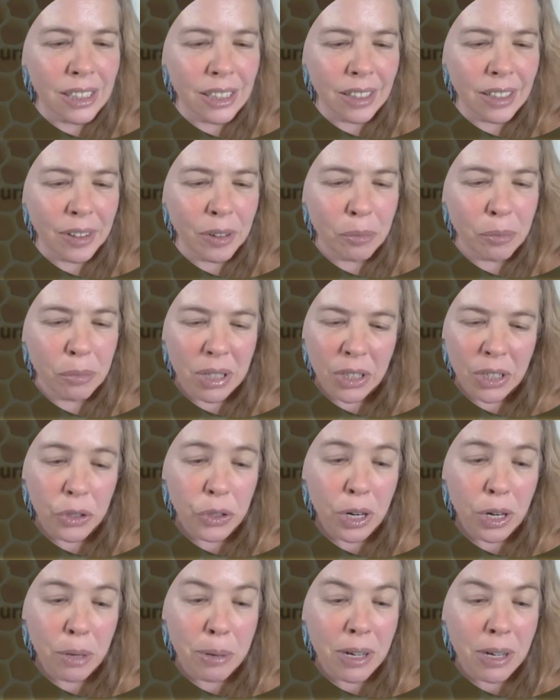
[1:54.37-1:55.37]
And
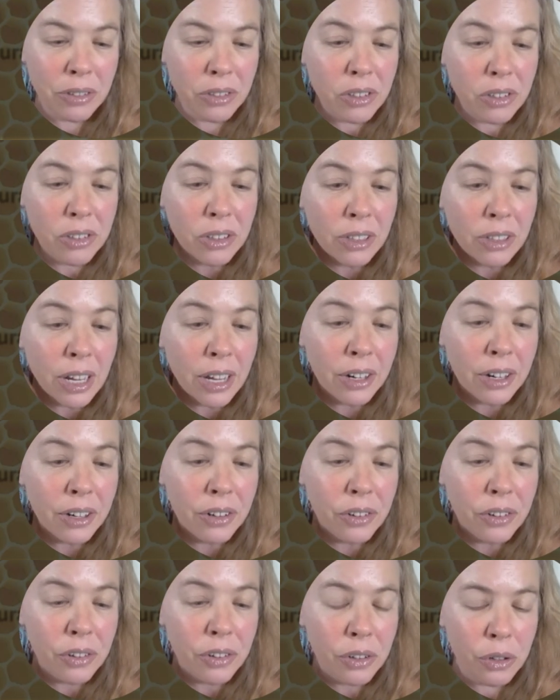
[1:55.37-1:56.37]
dry boxes are lighter,
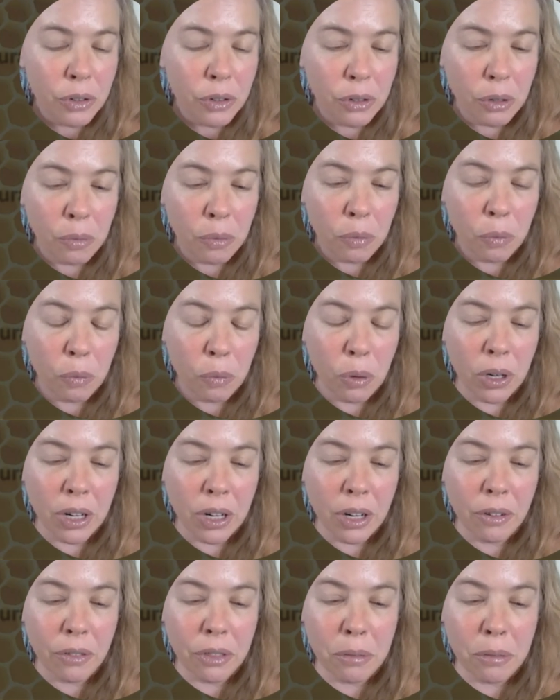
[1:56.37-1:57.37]
so you can work
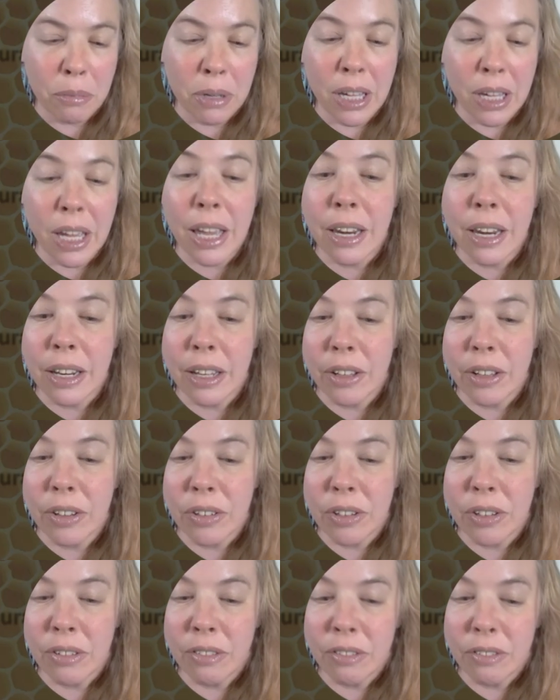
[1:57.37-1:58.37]
out the mechanics
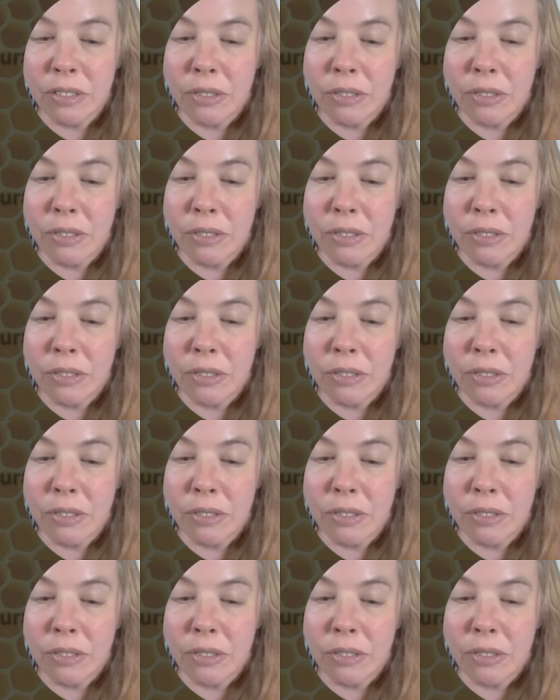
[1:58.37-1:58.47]
of